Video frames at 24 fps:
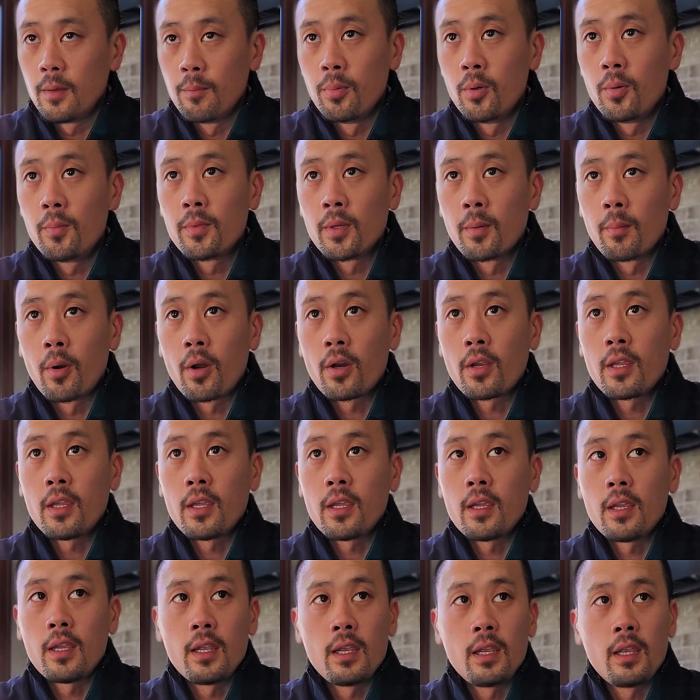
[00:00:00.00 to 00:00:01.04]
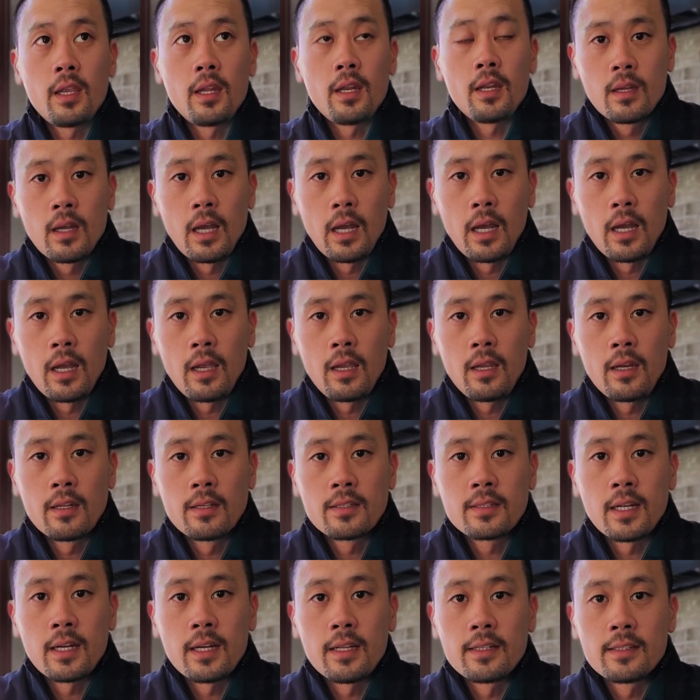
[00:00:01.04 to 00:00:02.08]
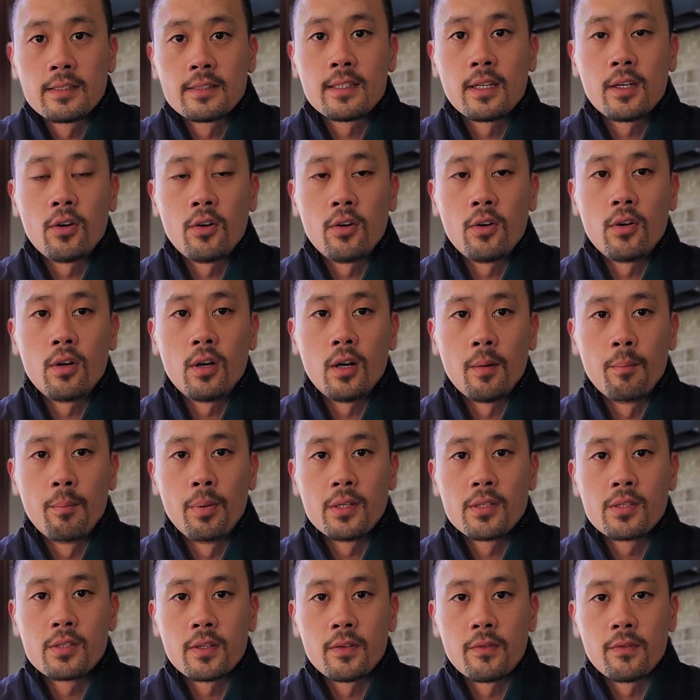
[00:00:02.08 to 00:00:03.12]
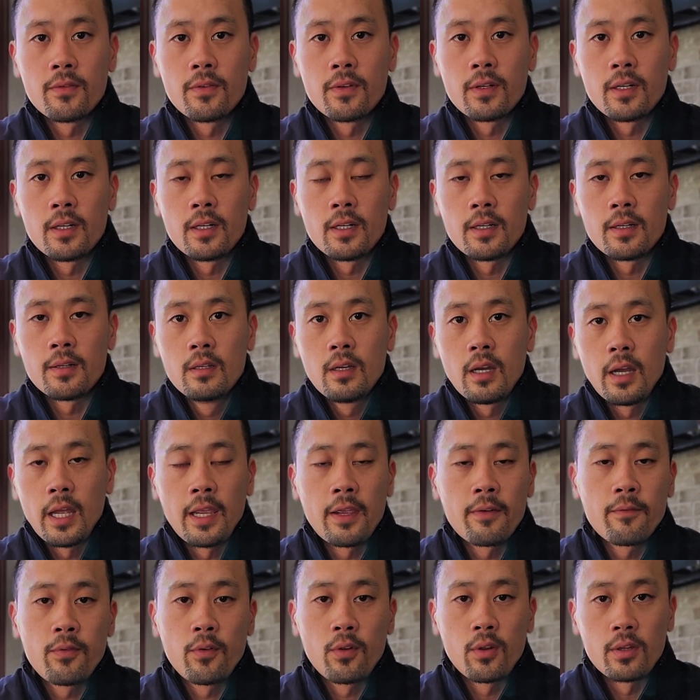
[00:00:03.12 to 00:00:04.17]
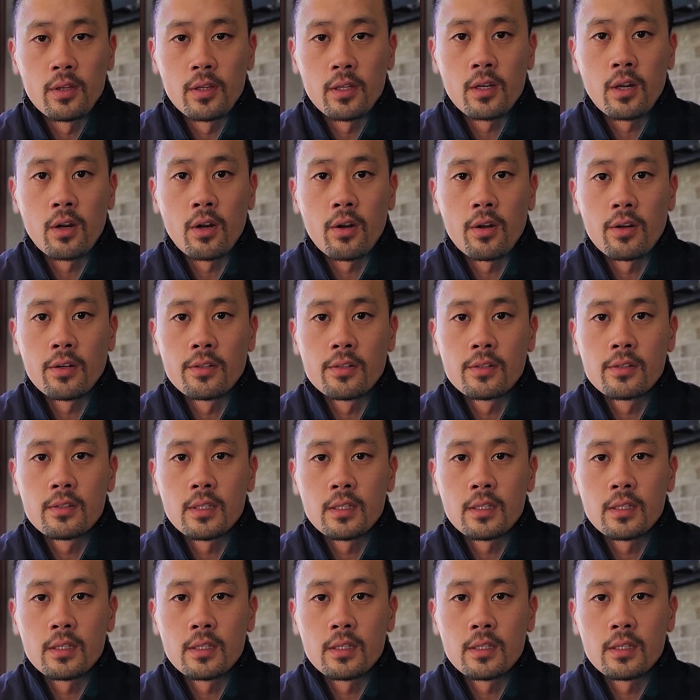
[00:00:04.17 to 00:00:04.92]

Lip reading: boomed the market, and I decided to sell a handful of the cards.